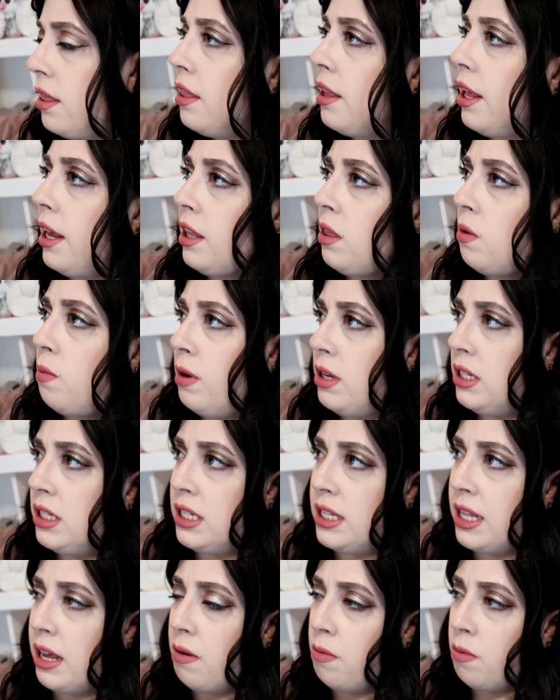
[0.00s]
like the
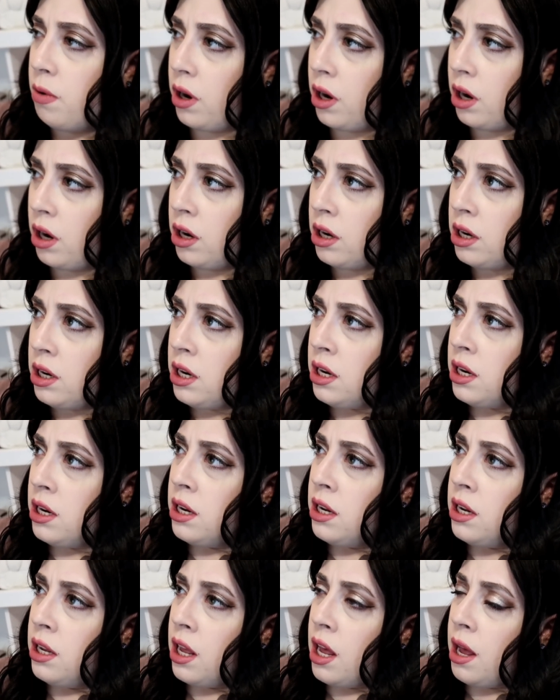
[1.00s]
ones that were
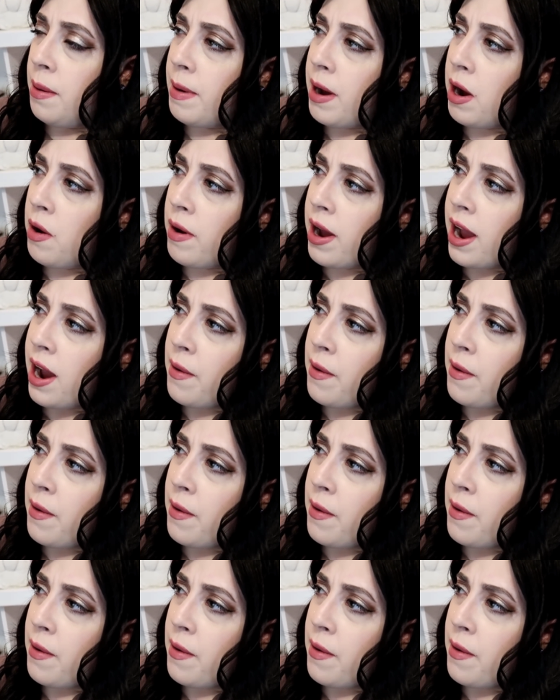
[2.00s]
about